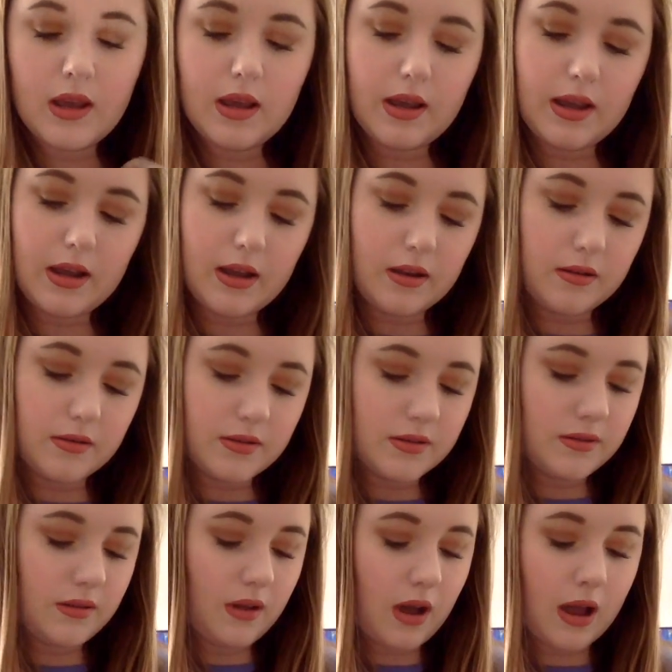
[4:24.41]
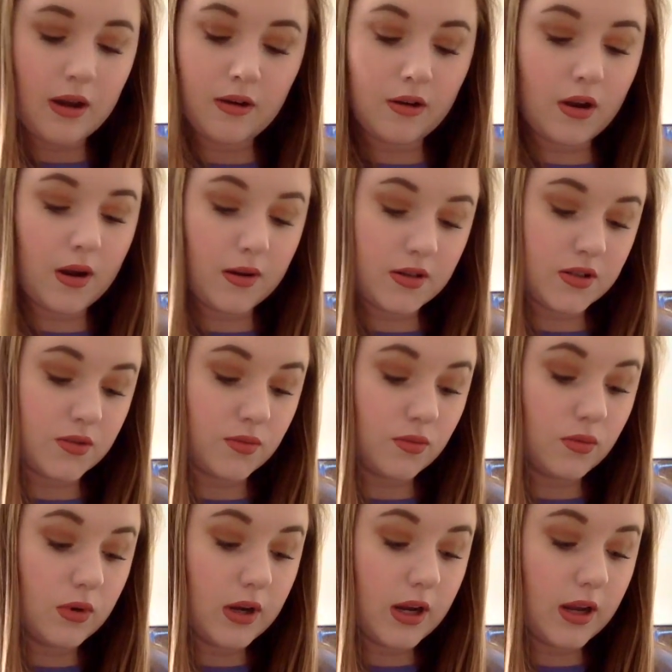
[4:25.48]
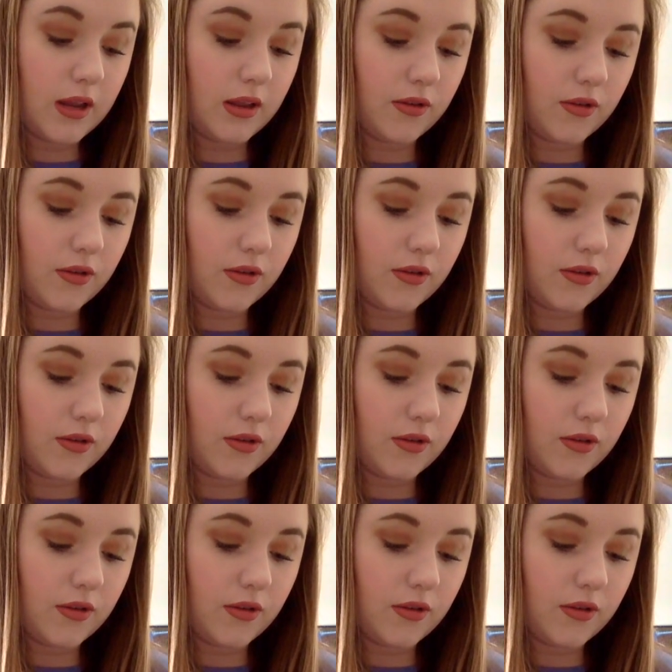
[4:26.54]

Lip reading: and I don't know, I just really,